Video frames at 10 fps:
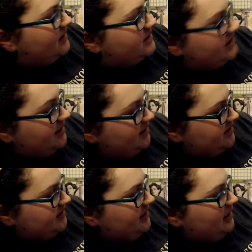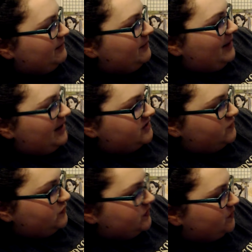Sarah's Theme, Max
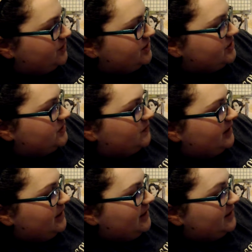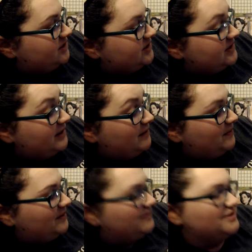Fools the Witches, Winnie Catches Up,
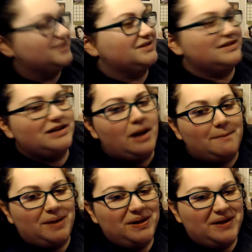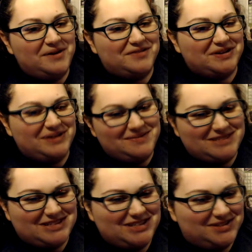which is the pull over, let
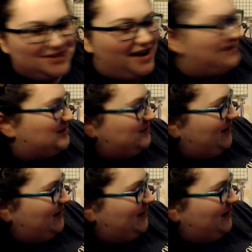me see your driver's